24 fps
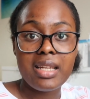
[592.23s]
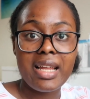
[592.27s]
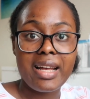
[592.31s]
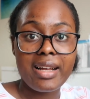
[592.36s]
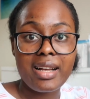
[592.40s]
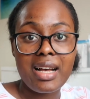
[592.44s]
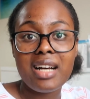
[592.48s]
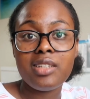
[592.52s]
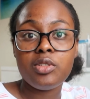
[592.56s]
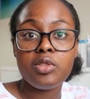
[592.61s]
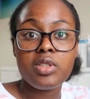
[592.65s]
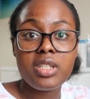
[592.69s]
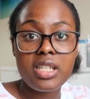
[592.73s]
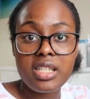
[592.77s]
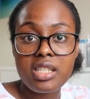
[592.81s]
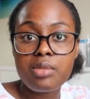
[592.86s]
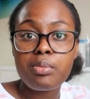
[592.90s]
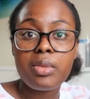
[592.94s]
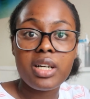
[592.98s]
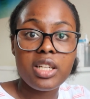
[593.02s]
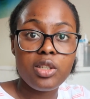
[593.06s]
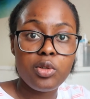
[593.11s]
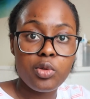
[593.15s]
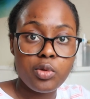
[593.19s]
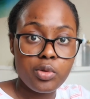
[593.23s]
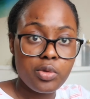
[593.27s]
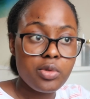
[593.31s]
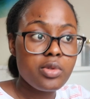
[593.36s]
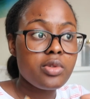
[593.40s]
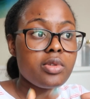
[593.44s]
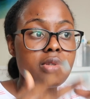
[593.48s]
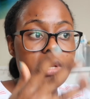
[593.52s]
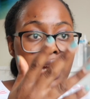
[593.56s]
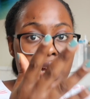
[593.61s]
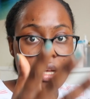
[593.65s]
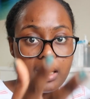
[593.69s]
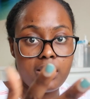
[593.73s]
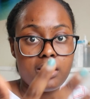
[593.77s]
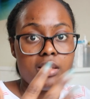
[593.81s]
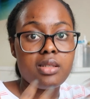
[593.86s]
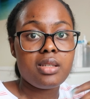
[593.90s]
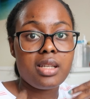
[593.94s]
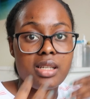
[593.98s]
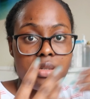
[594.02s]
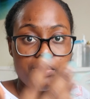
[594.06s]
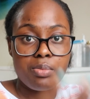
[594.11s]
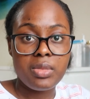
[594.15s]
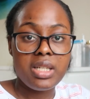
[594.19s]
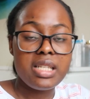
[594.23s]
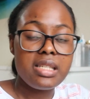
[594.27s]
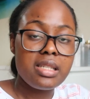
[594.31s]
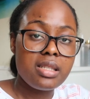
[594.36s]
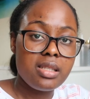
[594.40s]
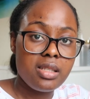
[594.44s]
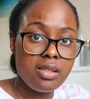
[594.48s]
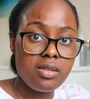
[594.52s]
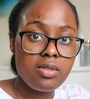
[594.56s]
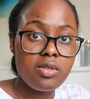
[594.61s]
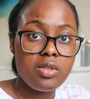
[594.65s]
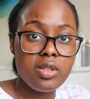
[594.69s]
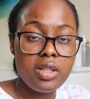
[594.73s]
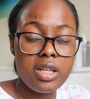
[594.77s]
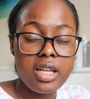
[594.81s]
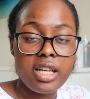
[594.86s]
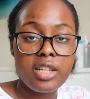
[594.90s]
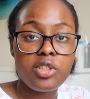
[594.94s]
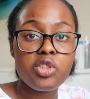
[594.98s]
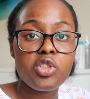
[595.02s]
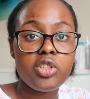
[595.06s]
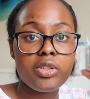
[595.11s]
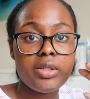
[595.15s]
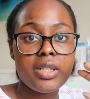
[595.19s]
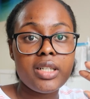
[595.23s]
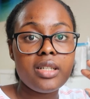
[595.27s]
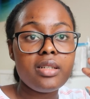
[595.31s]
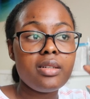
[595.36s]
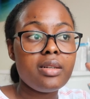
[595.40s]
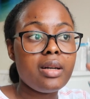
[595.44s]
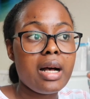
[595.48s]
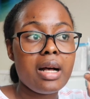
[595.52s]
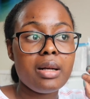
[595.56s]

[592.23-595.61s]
like annotate my notes as I'm listening to the lecturer.